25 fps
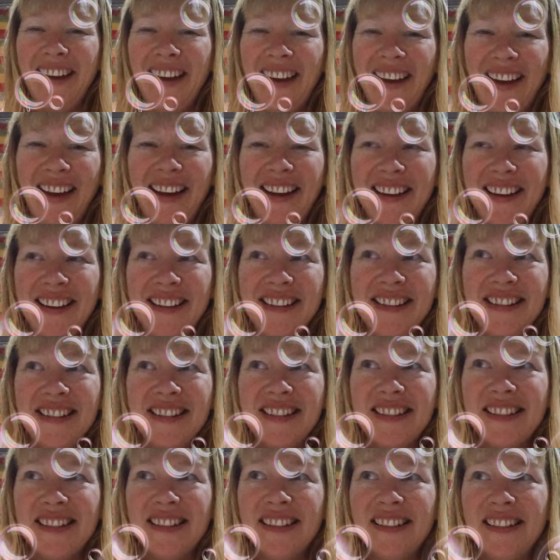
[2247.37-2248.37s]

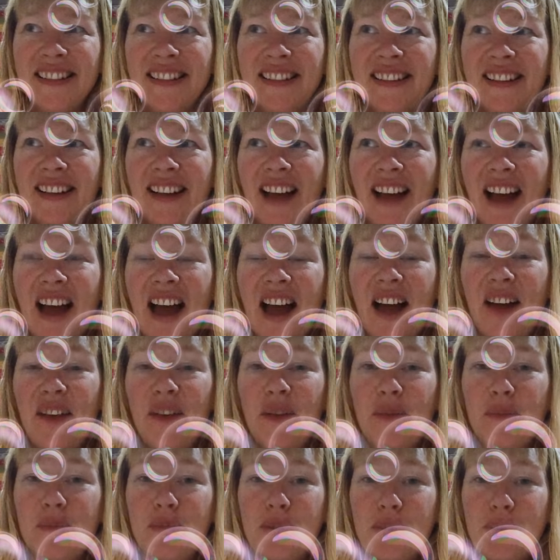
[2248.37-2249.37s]
And have
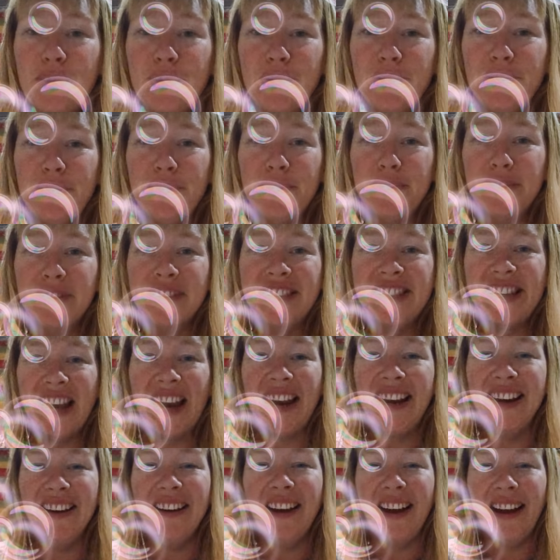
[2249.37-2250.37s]
a beautiful
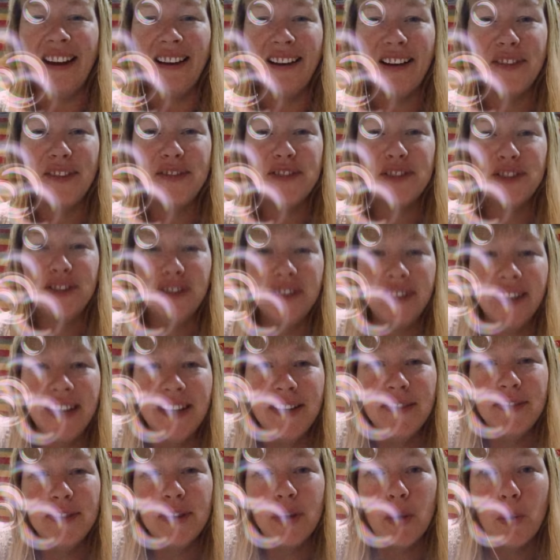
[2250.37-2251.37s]
day, night, afternoon,
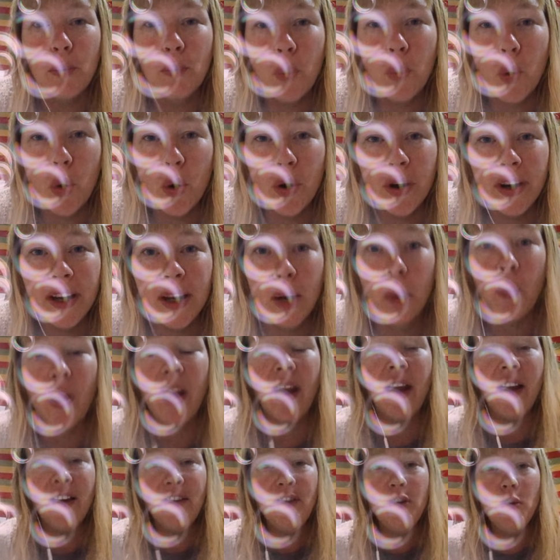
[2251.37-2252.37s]
evening, or morning,
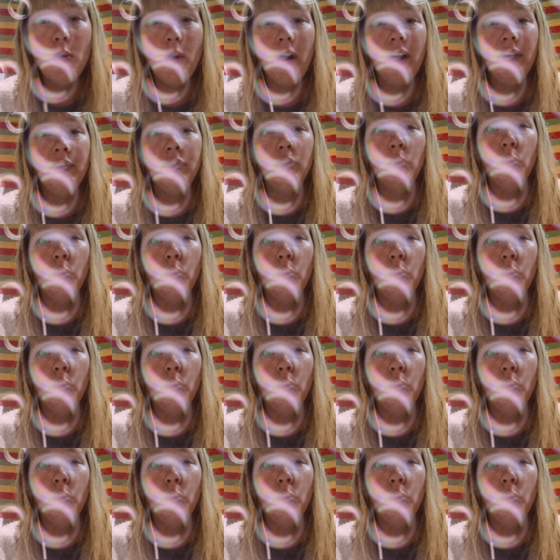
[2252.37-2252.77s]
wherever you are in